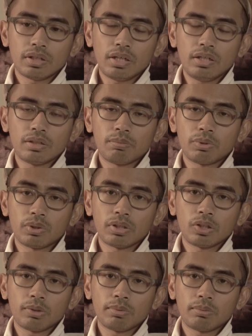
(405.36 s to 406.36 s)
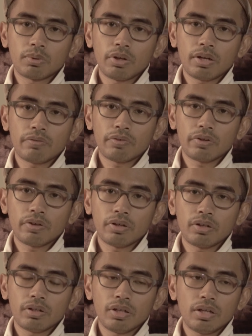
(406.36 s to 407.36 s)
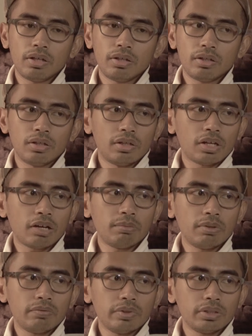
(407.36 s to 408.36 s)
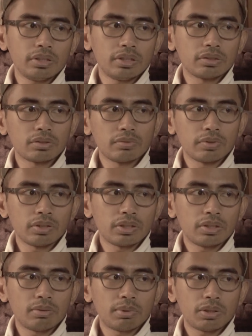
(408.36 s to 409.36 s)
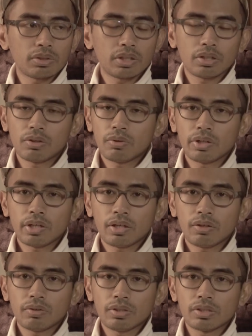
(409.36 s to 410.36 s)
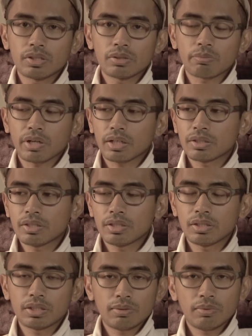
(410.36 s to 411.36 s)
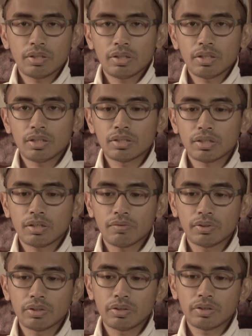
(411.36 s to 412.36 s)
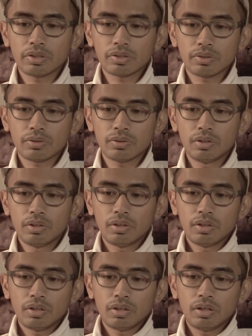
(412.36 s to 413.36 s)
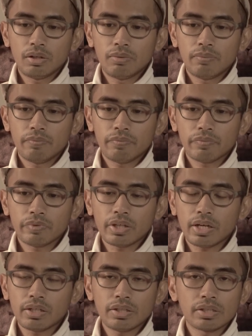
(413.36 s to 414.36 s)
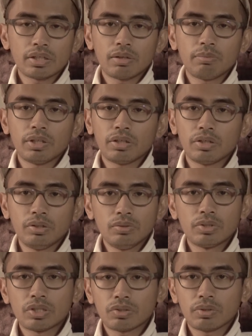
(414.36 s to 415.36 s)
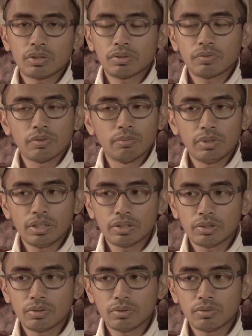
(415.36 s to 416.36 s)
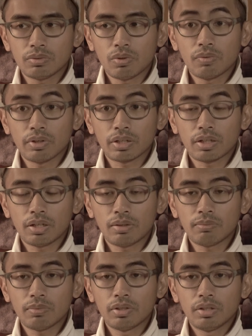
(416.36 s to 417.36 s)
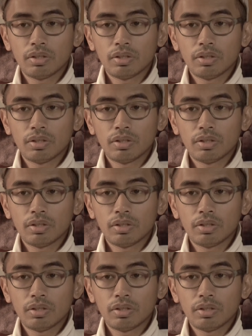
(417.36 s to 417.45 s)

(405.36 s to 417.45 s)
I need to put a little bit more effort. And I've been really introverted about like going out and just practicing some of the things that I've learned. So that is going to be a huge struggle for me to overcome,